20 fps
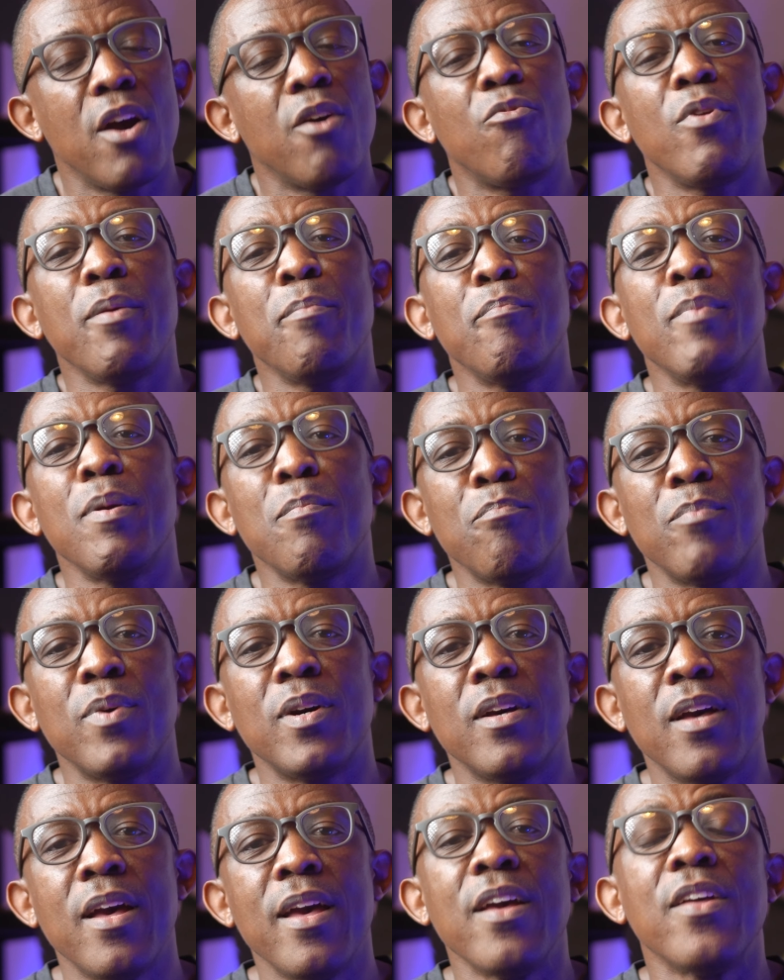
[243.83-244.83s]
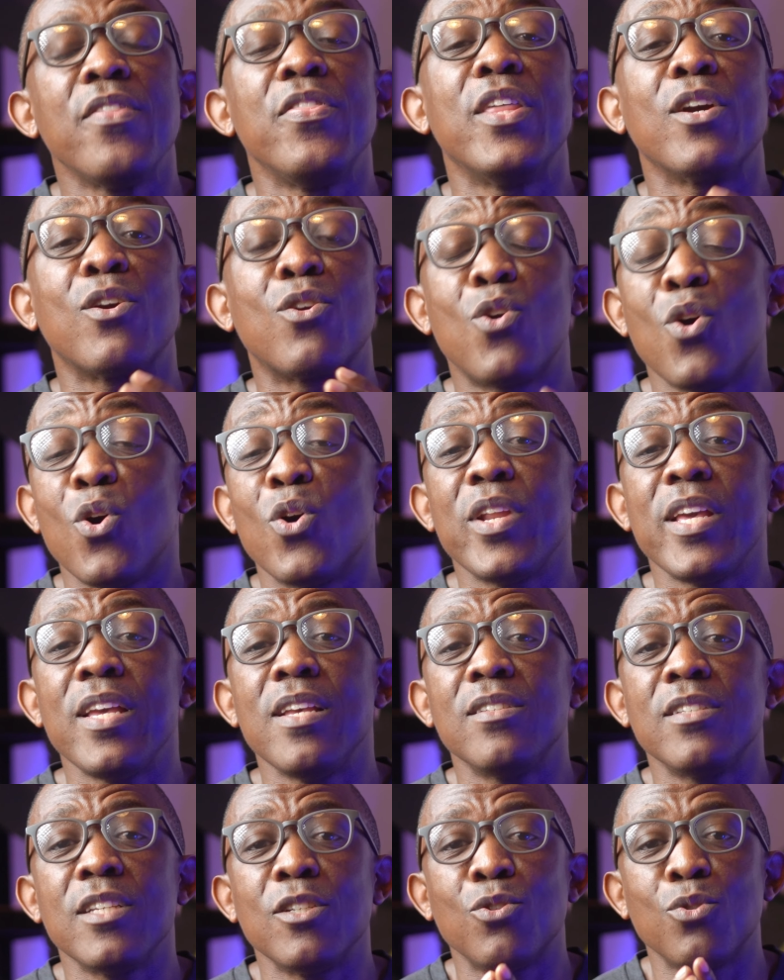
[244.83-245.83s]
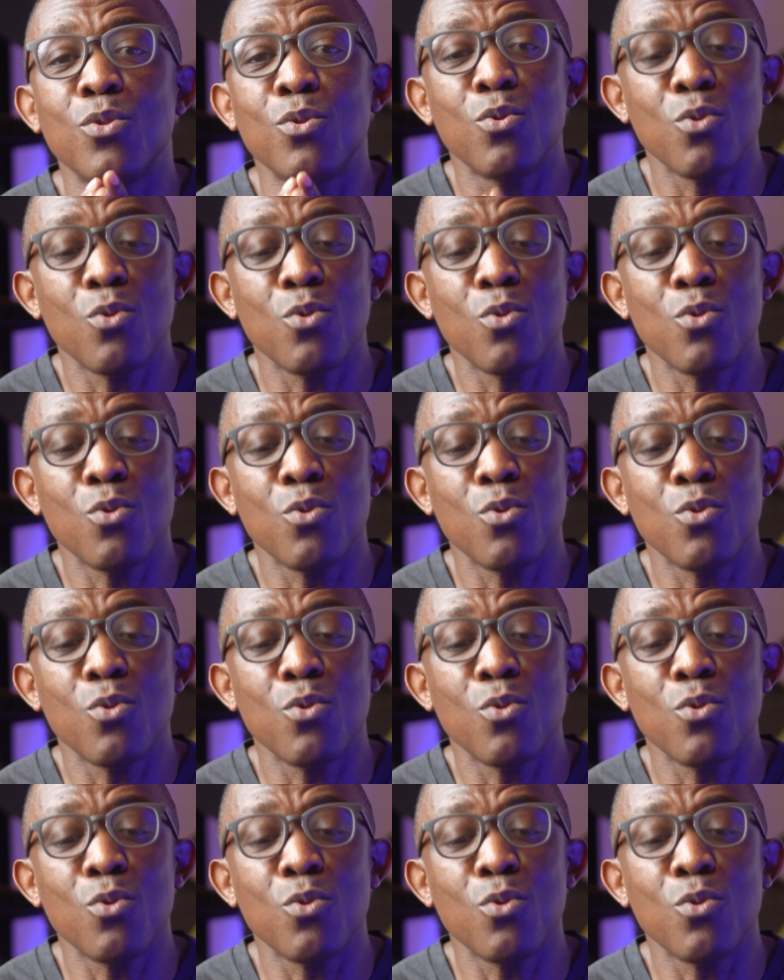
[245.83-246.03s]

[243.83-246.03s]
Remember, the goal isn't to